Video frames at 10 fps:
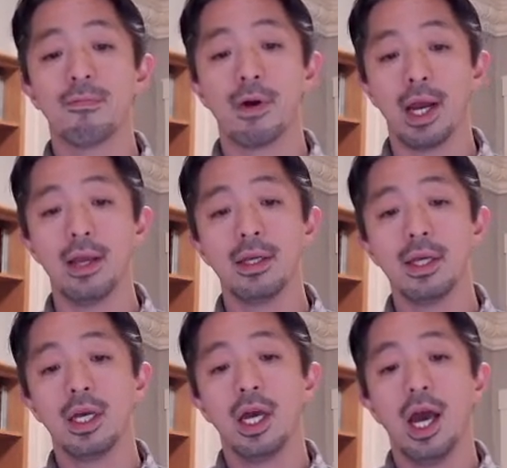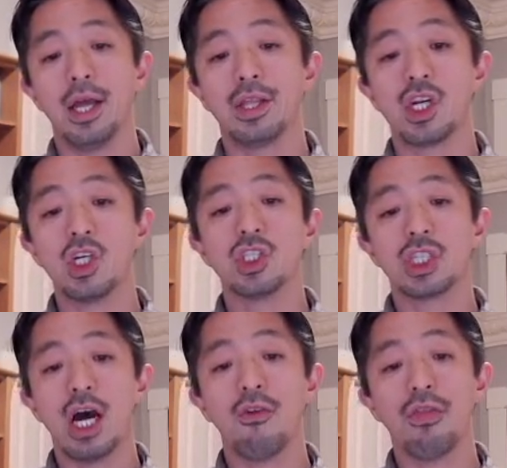Okay. It turns
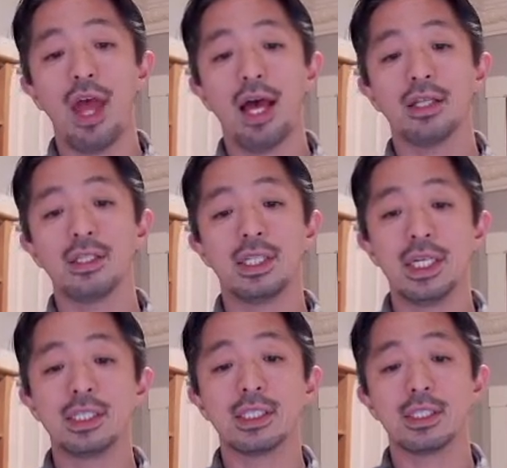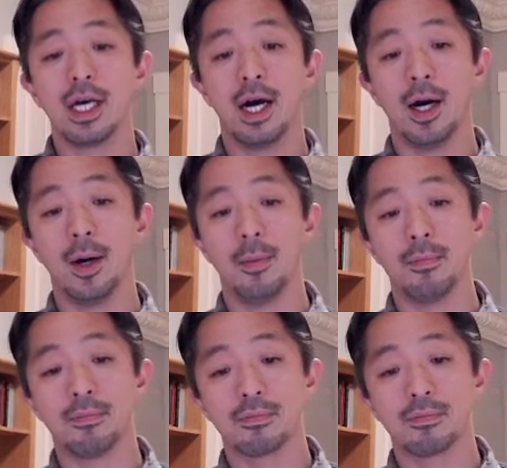out that this um,